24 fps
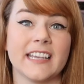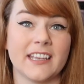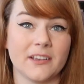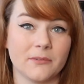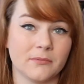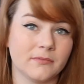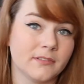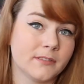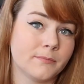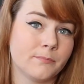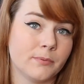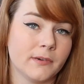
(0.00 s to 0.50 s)
like
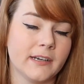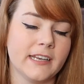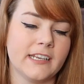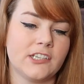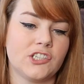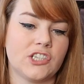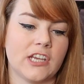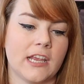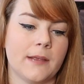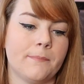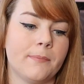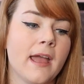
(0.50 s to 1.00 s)
it was pretty
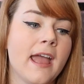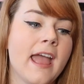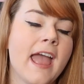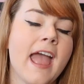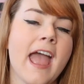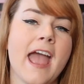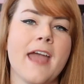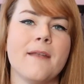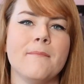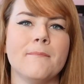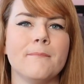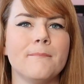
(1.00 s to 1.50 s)
cheap.
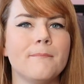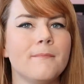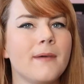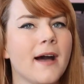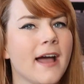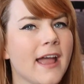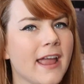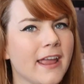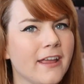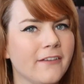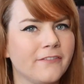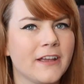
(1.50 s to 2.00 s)
And
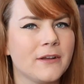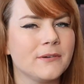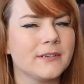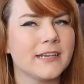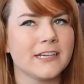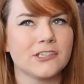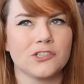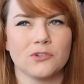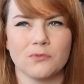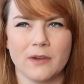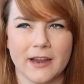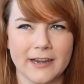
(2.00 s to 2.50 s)
my
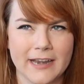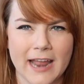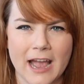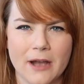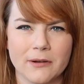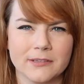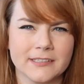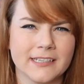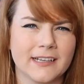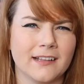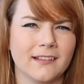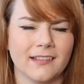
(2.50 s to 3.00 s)
foundation right
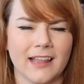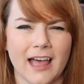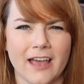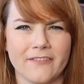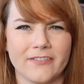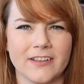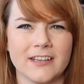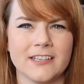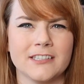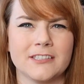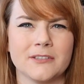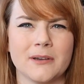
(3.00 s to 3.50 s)
now is like
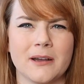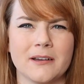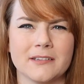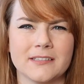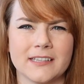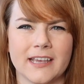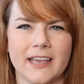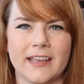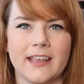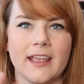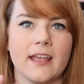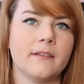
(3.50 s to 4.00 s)
11, so I was
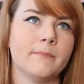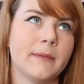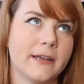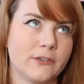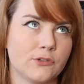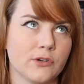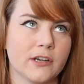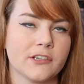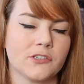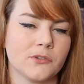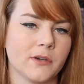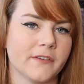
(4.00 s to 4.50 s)
like, my
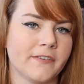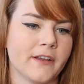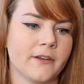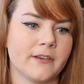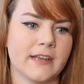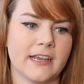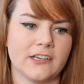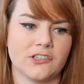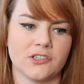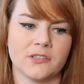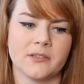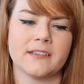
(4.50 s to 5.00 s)
drugstore
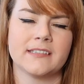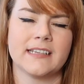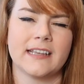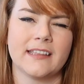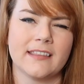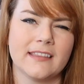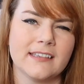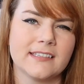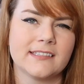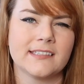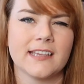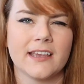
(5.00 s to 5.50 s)
foundation, so I was
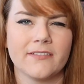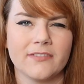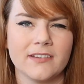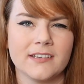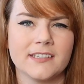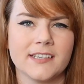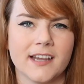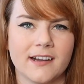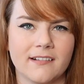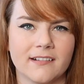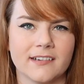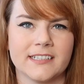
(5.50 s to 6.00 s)
like, the
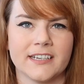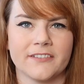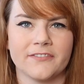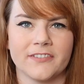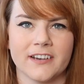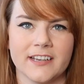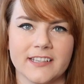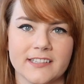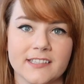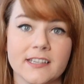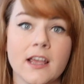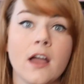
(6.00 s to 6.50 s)
$7
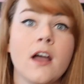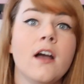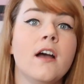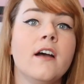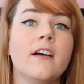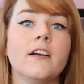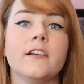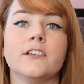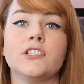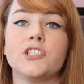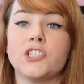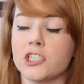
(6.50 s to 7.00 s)
difference,
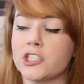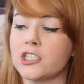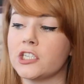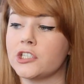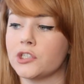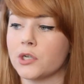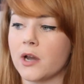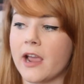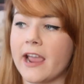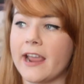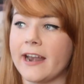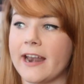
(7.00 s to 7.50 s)
just to
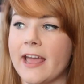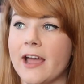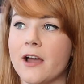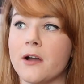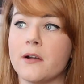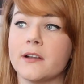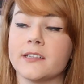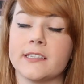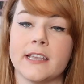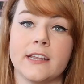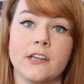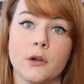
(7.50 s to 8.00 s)
try it
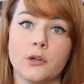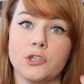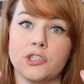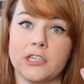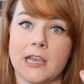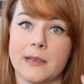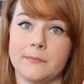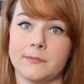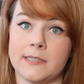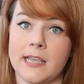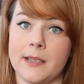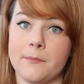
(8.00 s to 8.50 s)
out, because I know
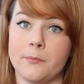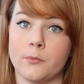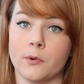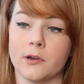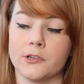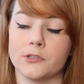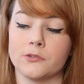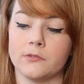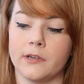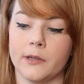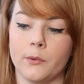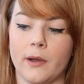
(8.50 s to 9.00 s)
Shape Tape
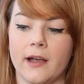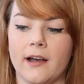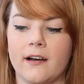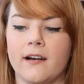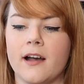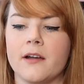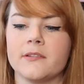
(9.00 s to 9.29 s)
works really well.